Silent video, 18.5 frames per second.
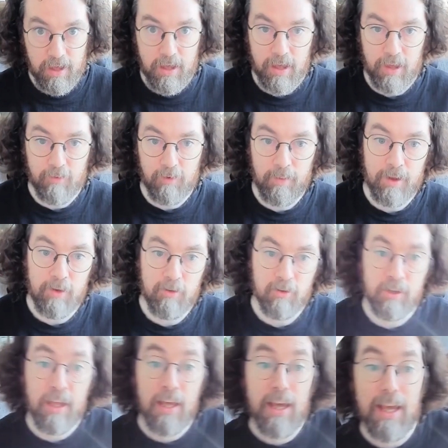
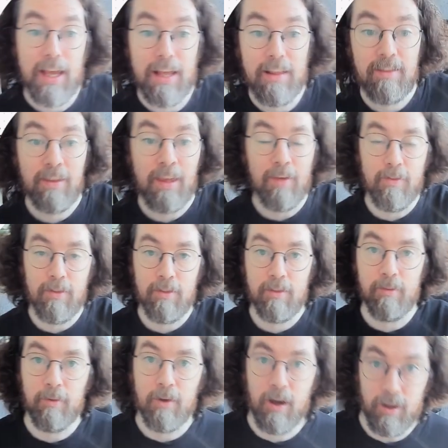information. It's given
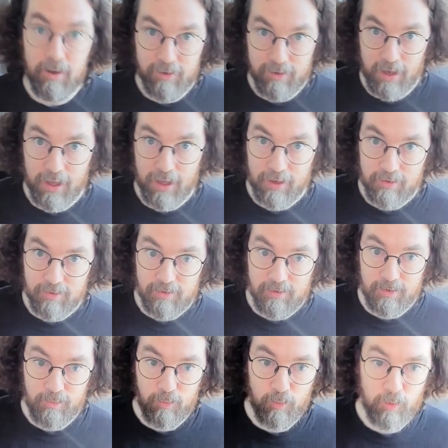some
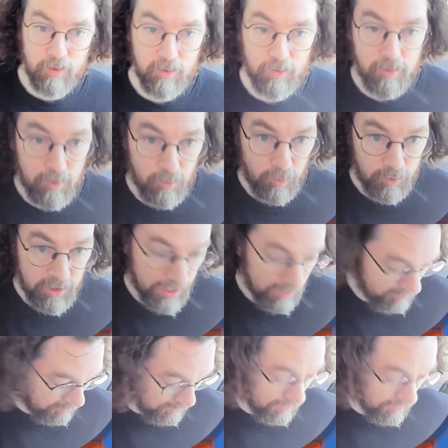context, which
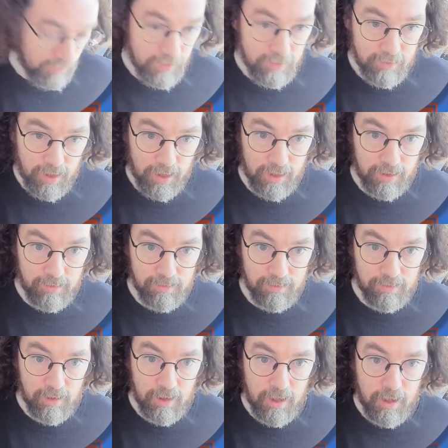actually in this
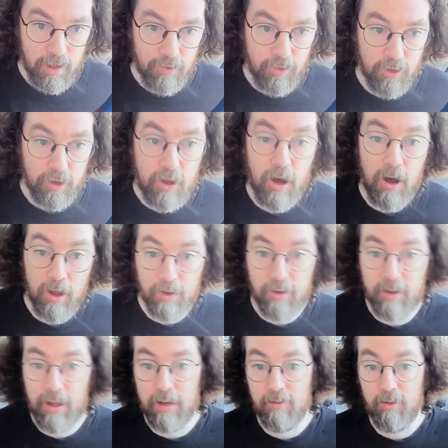case, the
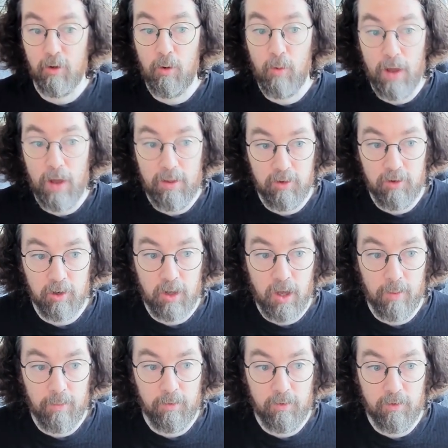context, the question
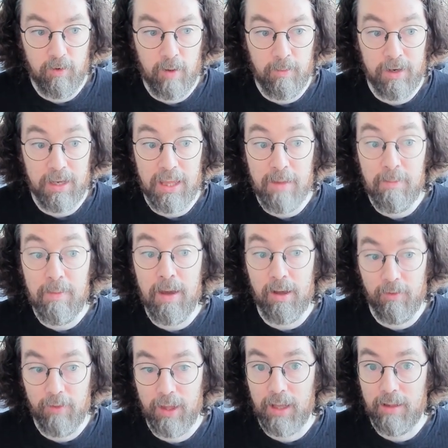comes from an
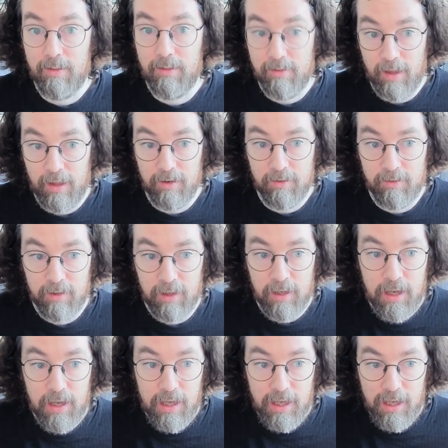email that gets sent.
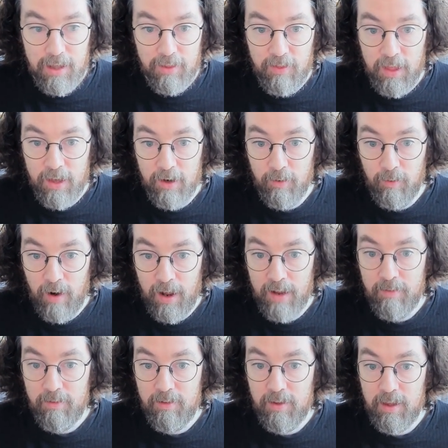It then
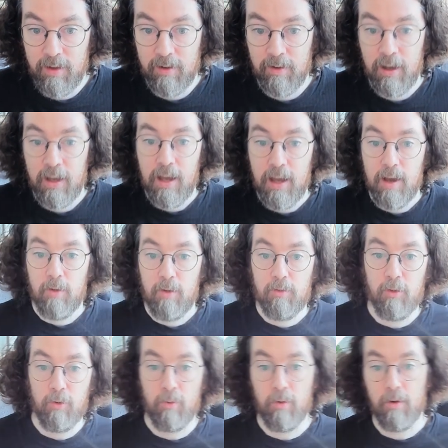arrives here.
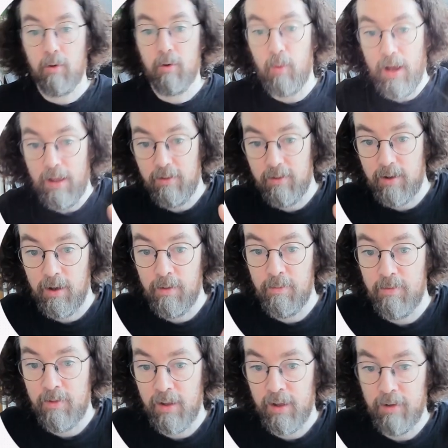So the request
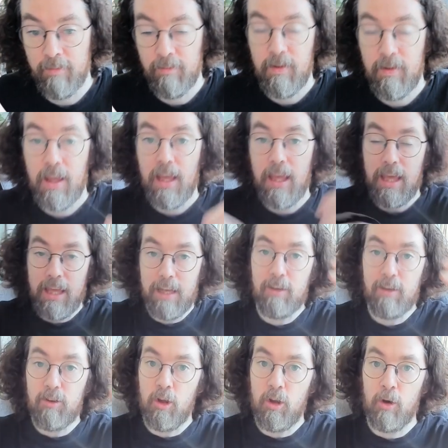comes in,
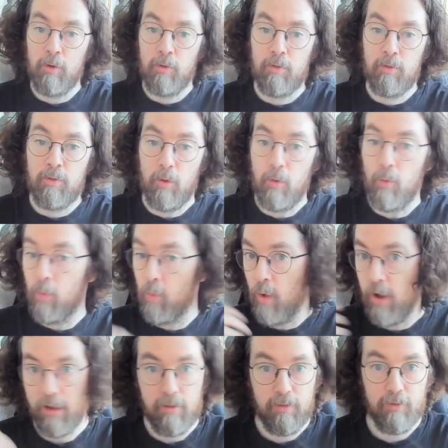it knows
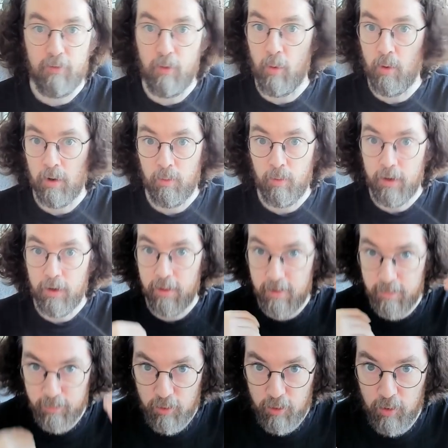what it's for and what
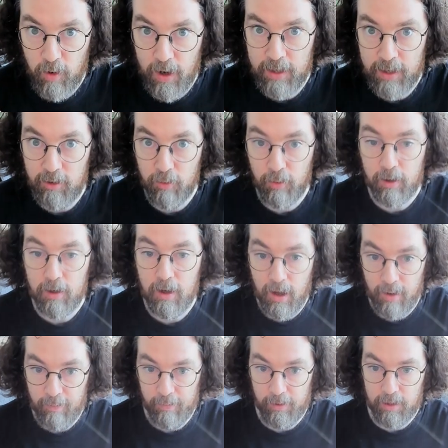it's trying to
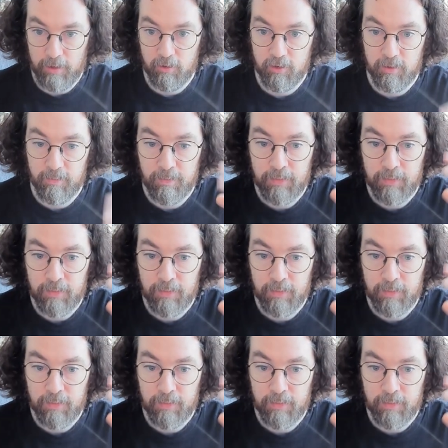accomplish.